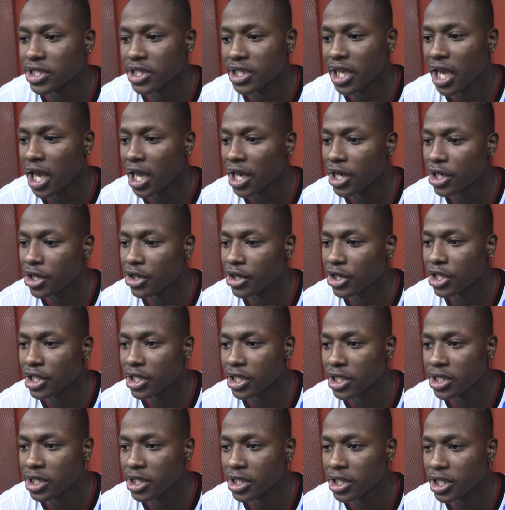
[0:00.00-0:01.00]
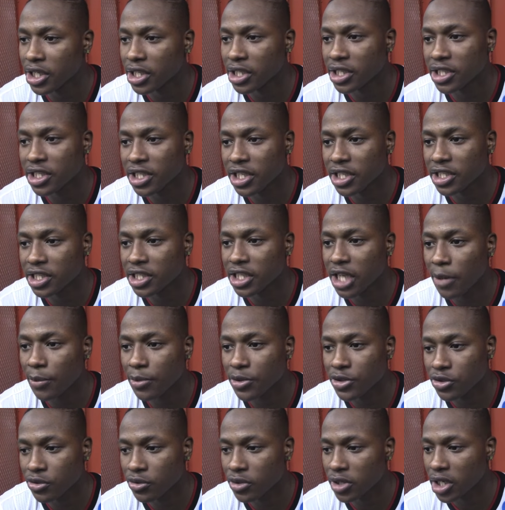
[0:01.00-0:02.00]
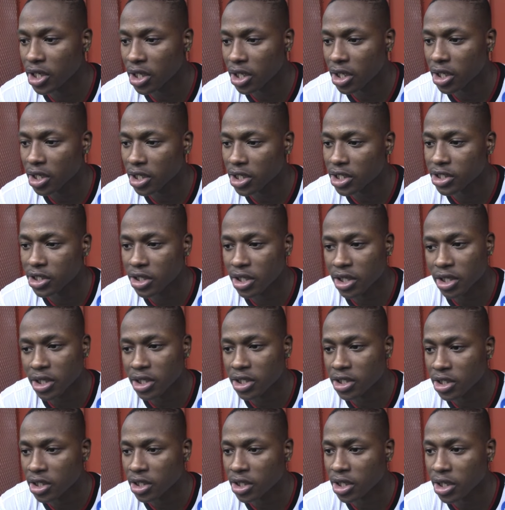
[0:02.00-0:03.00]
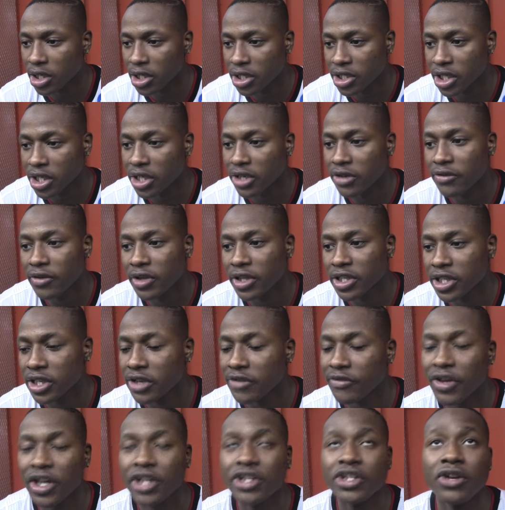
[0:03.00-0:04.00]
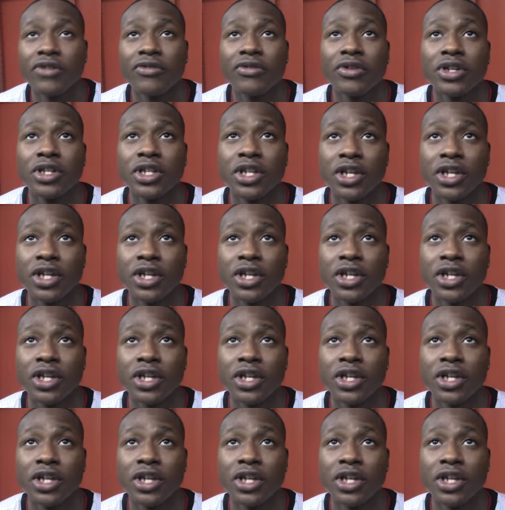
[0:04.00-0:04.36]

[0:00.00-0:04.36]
He got an area and he, and he sees his opportunity, and he took he took he took it he took advantage of it.